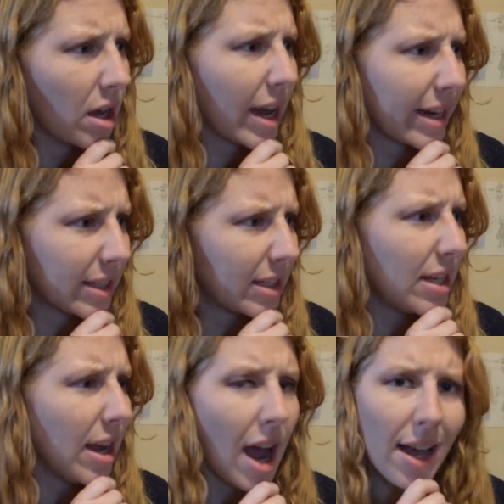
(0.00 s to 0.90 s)
I can
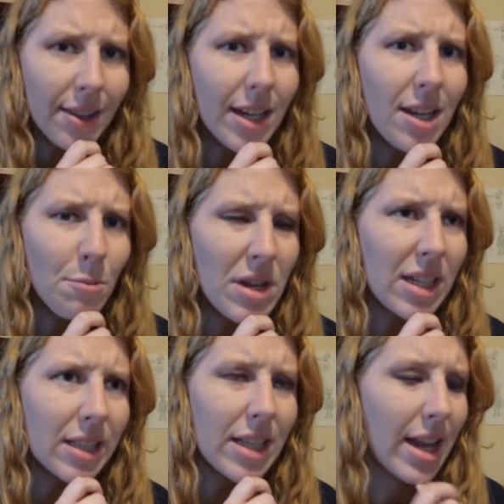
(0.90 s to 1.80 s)
see, I think it means
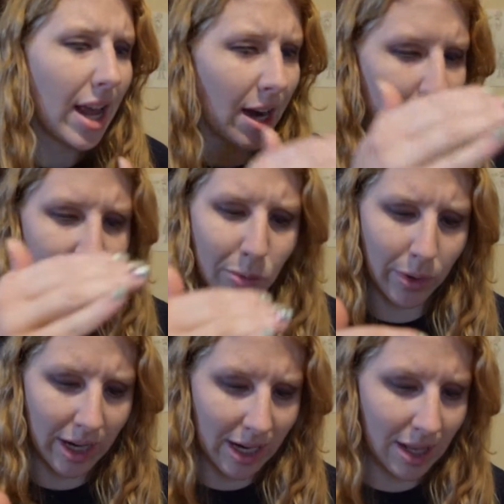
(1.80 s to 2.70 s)
this. And I'm
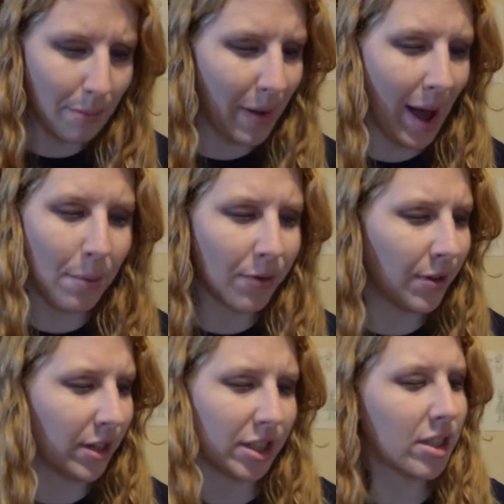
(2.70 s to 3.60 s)
reading the Bible
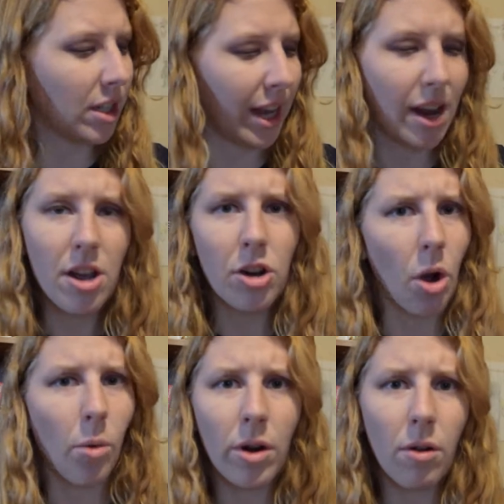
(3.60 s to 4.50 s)
verse and
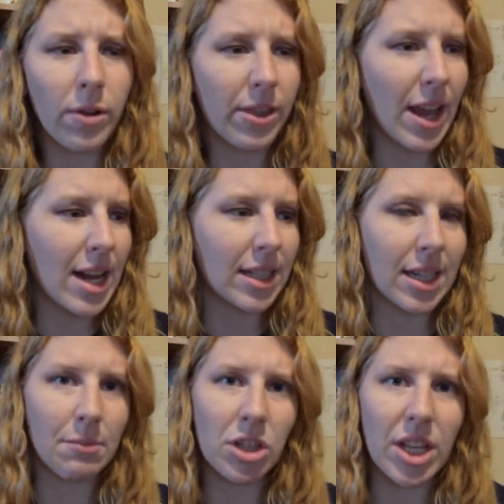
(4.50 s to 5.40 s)
going over things,
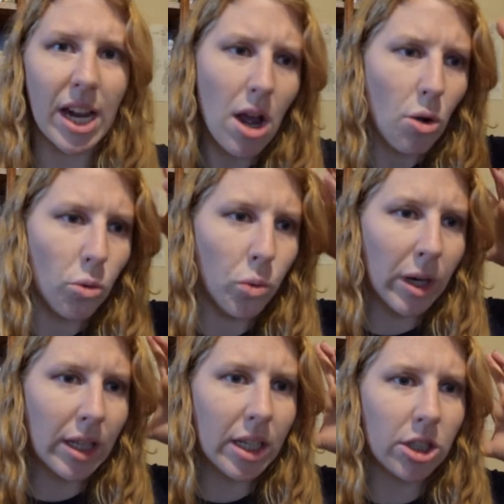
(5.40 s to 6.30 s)
and I'm just
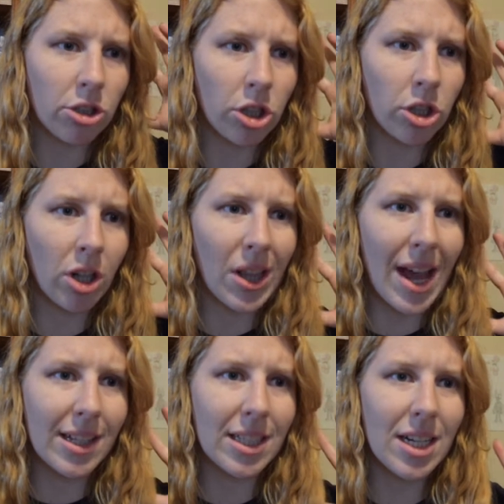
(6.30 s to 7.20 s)
really
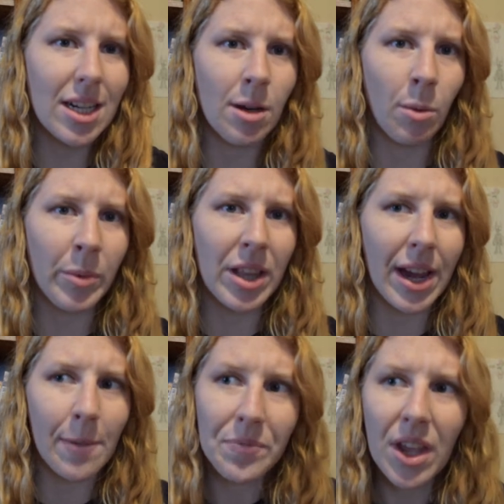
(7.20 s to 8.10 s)
internalizing it, and it'll be
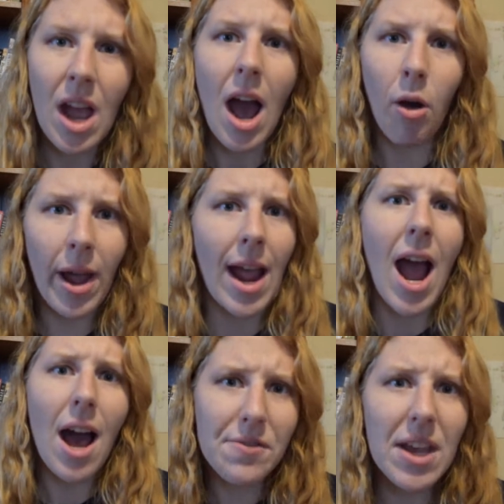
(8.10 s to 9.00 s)
like, okay,
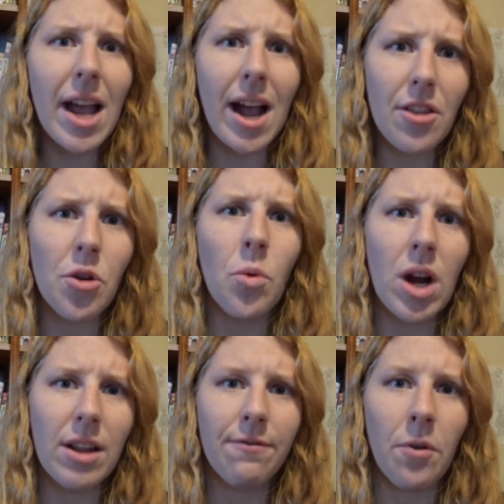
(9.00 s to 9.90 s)
I think I got the
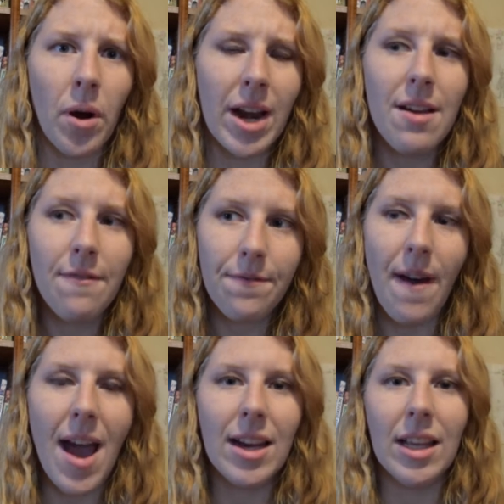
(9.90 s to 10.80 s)
wording for it,
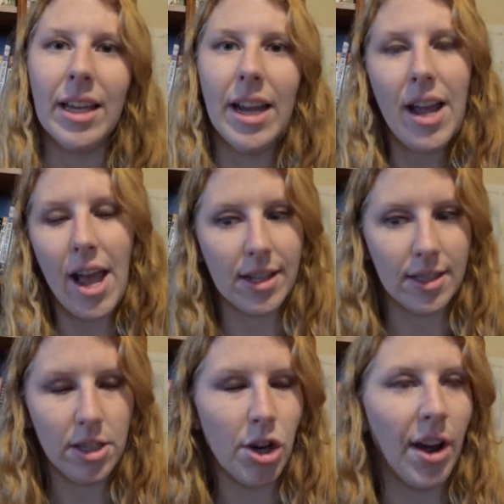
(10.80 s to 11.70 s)
finally,
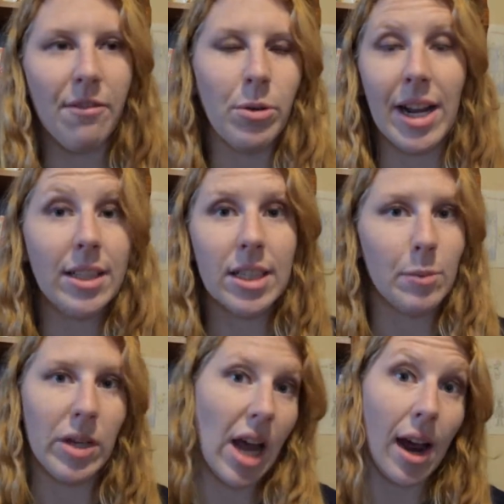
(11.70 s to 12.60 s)
as everyone else has
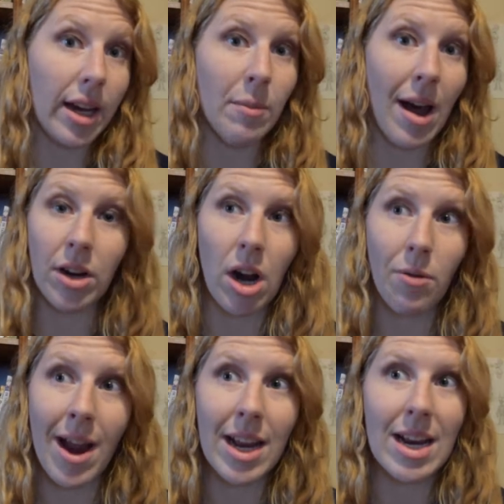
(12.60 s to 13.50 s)
been talking about it
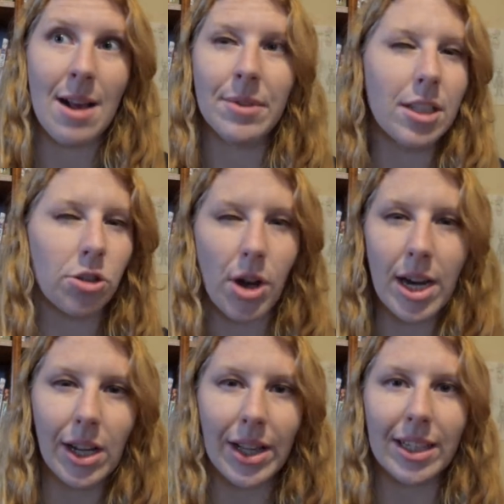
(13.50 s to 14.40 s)
already, and I'm still trying
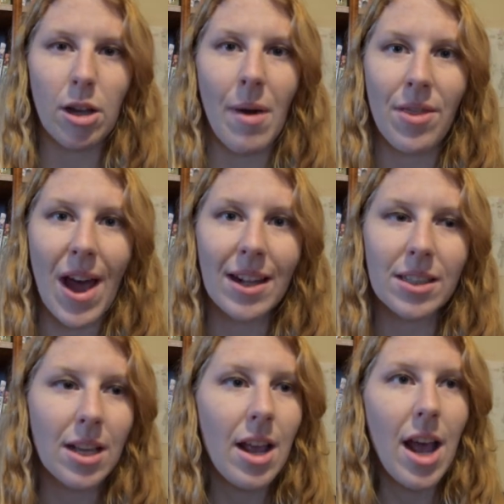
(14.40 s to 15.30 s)
to collect all my
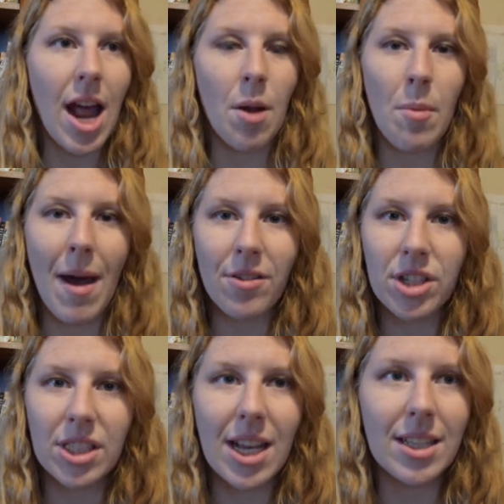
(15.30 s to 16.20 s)
thoughts, and I'm about
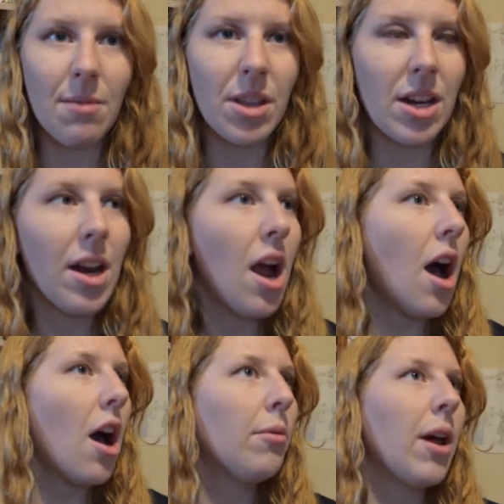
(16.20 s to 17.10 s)
to say something,
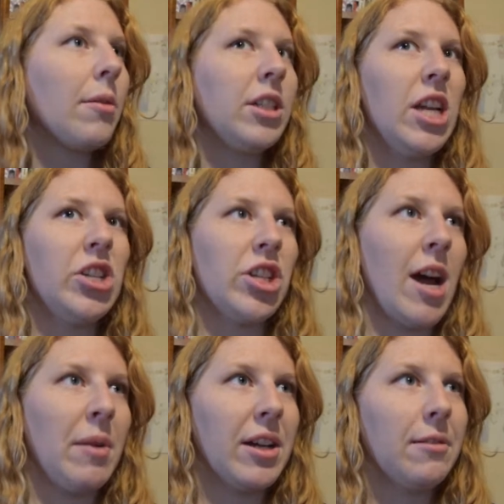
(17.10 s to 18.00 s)
oh no, we changed the
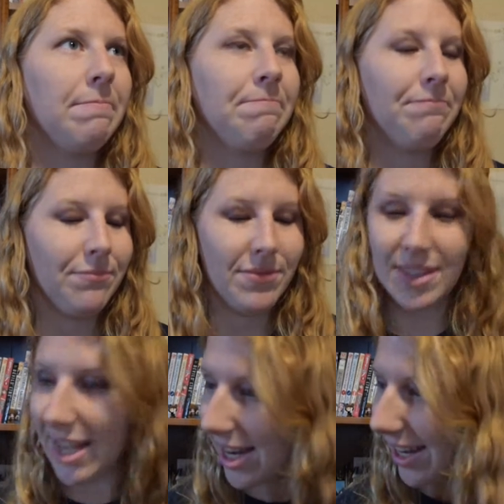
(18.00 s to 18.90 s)
topic.
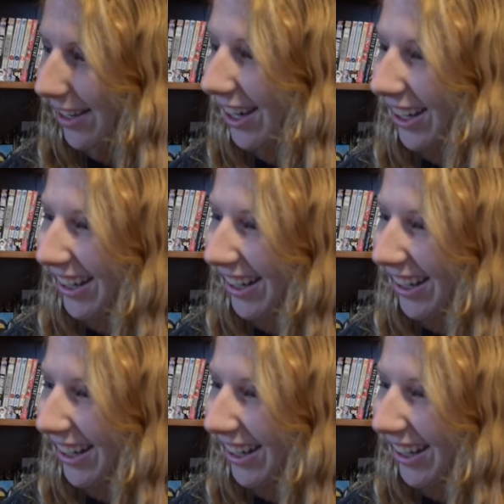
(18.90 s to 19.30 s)
Dang it!